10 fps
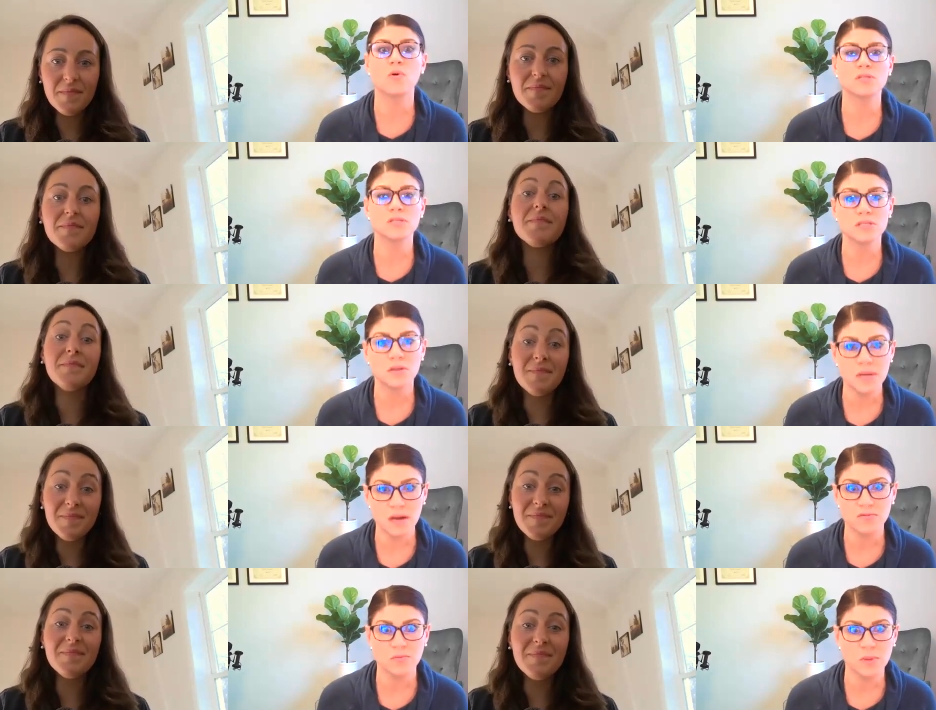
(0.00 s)
Speaker 1: course it's going to be mm-hmm.
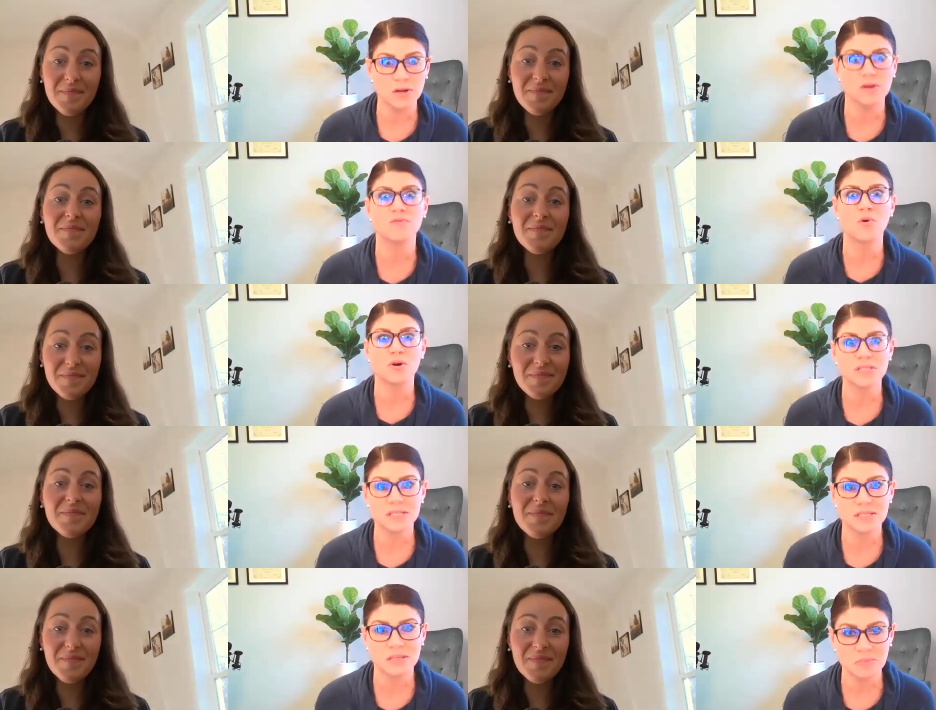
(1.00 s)
unfamiliar of course
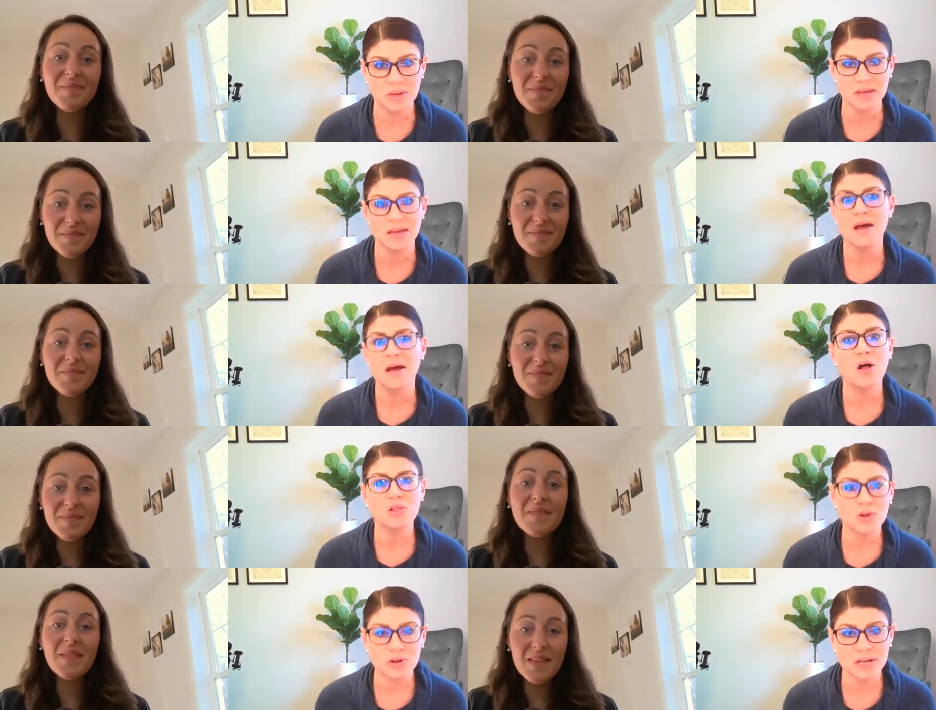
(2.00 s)
it's going to be a
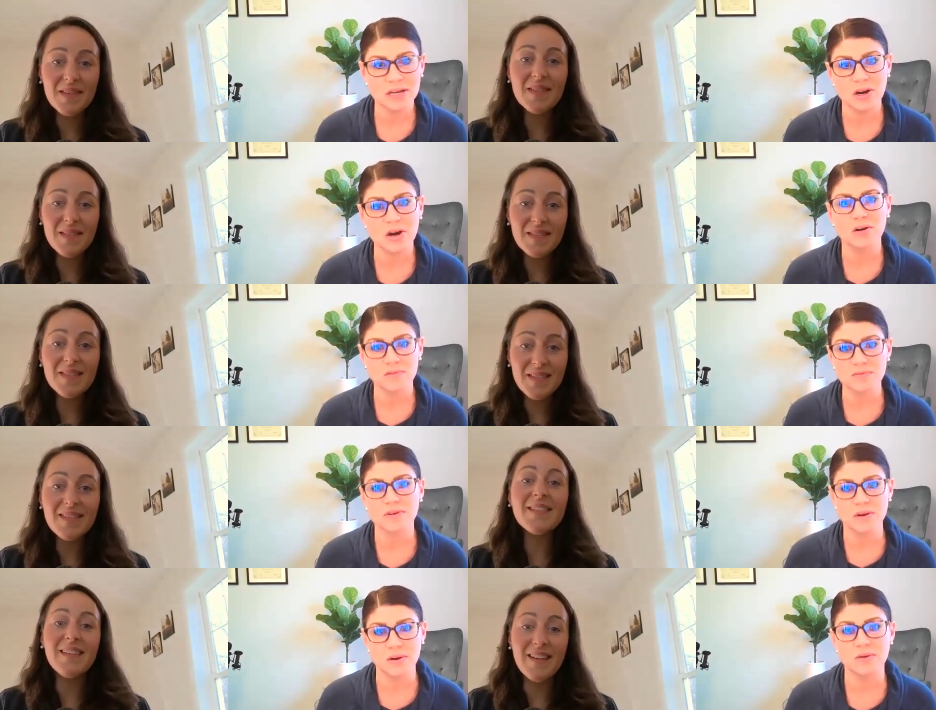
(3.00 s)
learning curve you
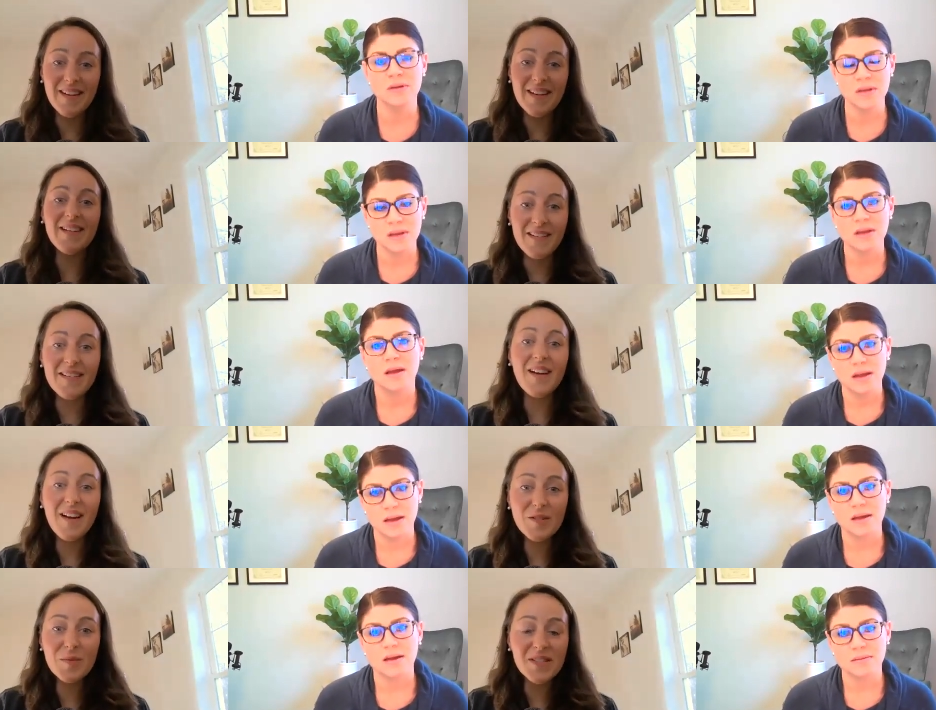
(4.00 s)
know yeah.
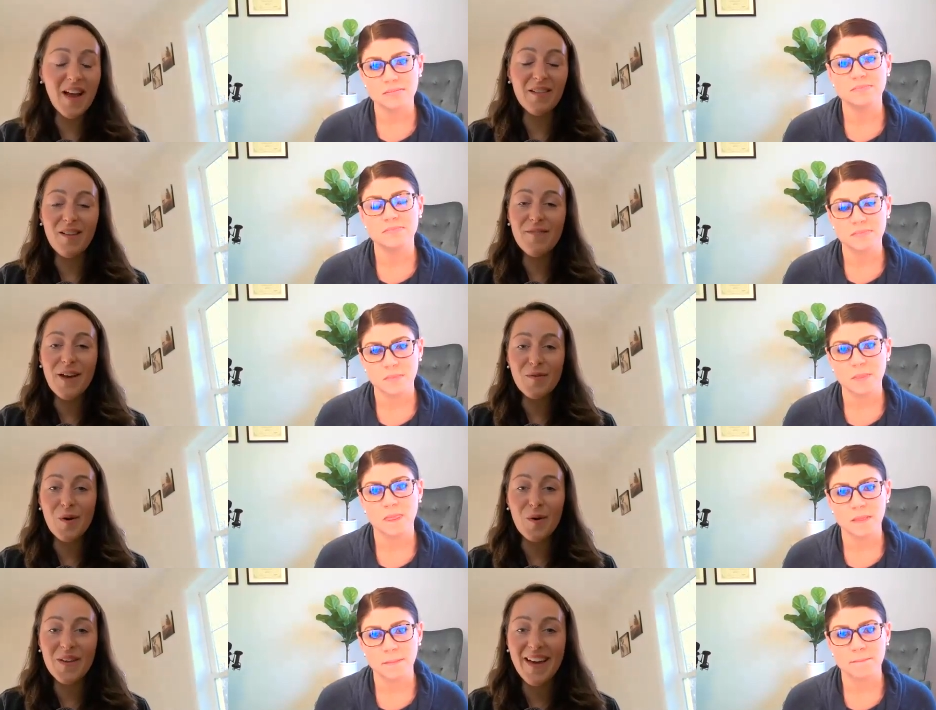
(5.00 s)
Speaker 2: 100% um, i love that
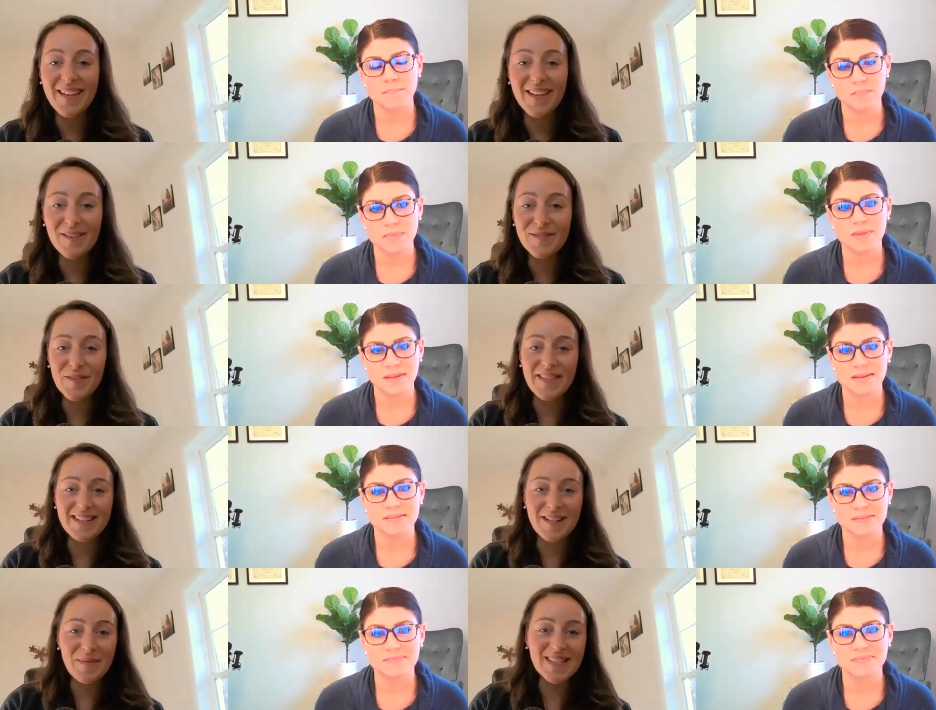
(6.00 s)
quote yeah i'll have to write that
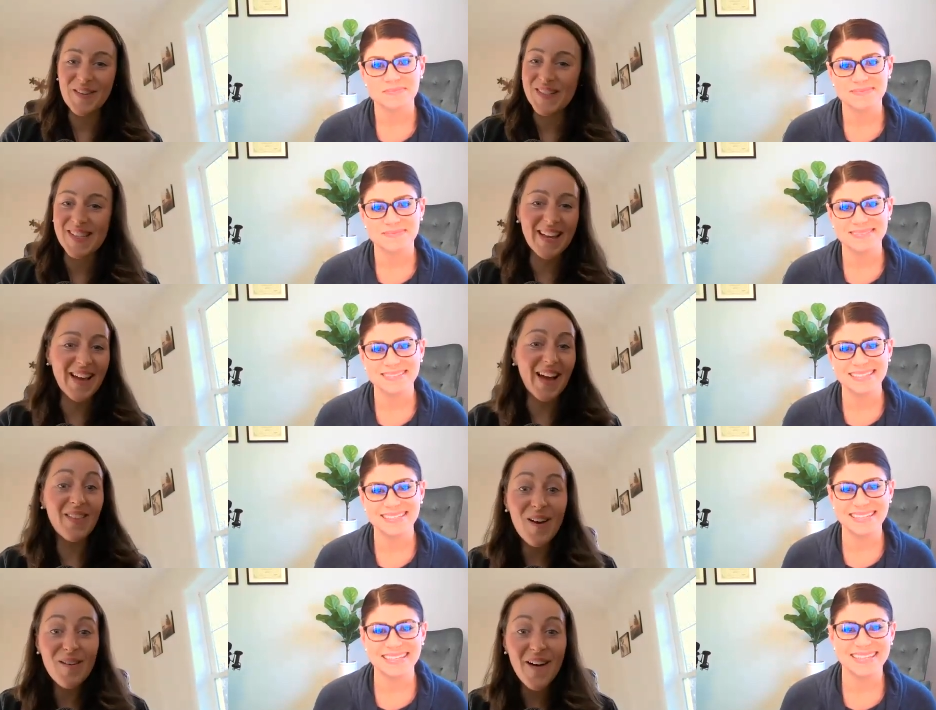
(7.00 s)
down myself because i i
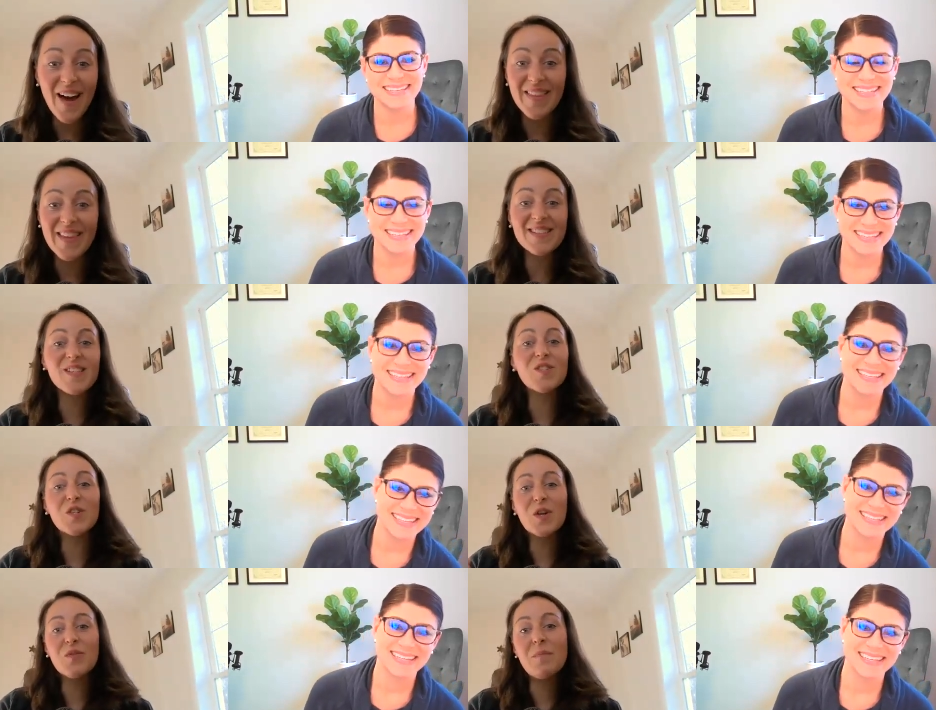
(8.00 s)
love that and that's such a
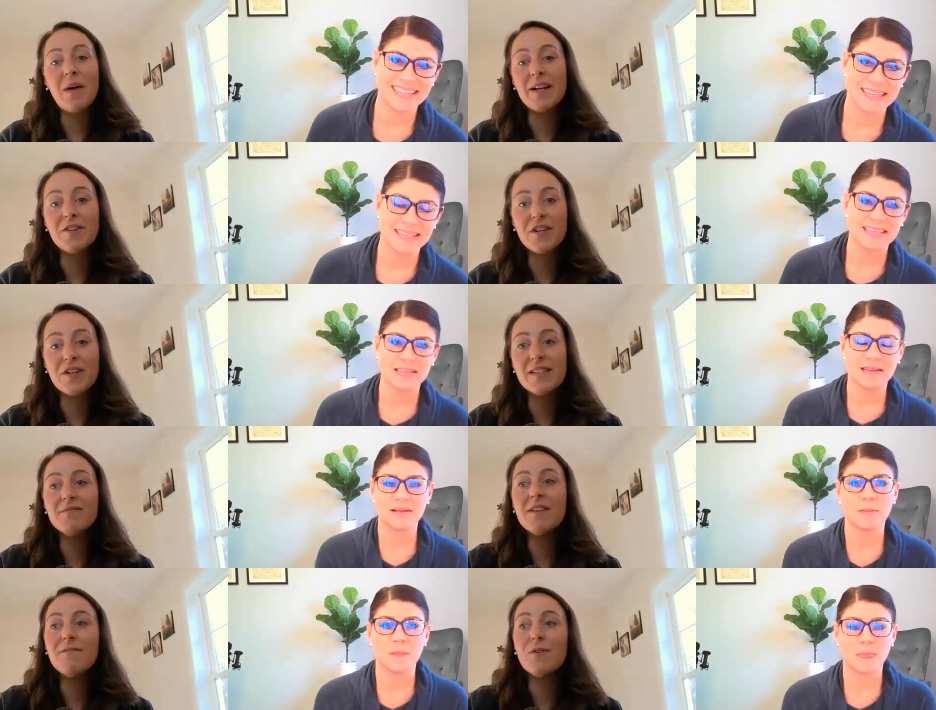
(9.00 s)
good reminder because even
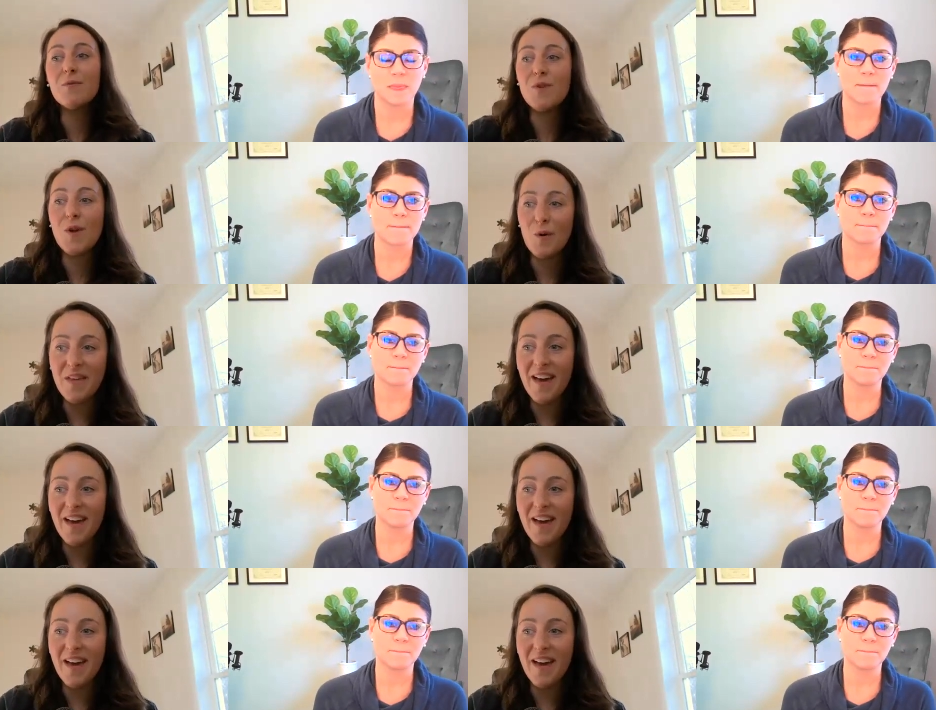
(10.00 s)
if you know